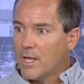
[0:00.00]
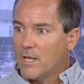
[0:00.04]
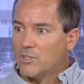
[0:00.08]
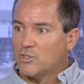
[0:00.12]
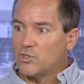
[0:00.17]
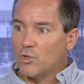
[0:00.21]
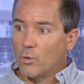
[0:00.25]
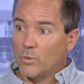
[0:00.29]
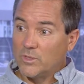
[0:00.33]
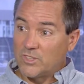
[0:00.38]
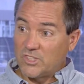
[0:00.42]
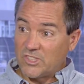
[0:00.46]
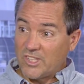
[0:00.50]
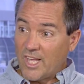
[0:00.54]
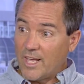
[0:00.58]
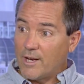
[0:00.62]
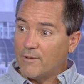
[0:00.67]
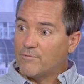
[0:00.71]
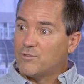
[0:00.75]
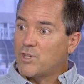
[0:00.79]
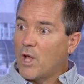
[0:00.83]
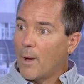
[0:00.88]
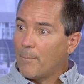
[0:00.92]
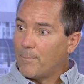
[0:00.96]
So instead
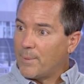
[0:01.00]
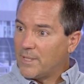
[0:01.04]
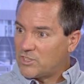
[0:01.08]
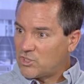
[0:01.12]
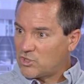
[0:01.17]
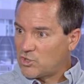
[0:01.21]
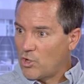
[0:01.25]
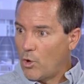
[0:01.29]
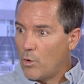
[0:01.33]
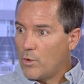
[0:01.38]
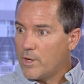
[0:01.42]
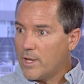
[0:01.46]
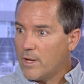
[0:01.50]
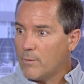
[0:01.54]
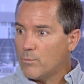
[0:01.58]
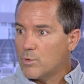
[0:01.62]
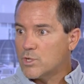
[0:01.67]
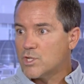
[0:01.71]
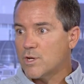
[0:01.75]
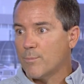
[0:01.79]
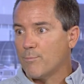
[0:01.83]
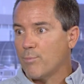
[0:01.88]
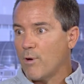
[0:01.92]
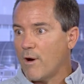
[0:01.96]
of dumping sodium, which it